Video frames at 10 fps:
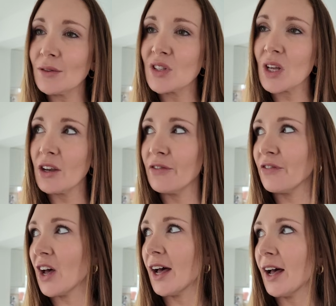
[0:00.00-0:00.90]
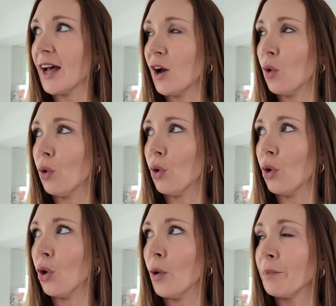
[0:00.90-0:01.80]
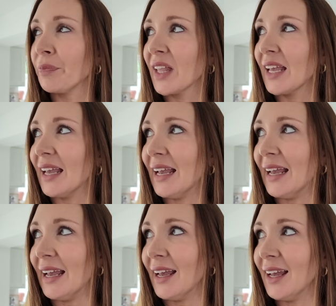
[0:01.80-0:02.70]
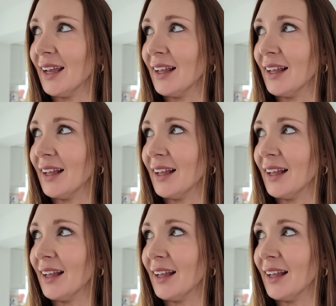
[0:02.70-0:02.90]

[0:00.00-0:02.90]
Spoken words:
sofa, or it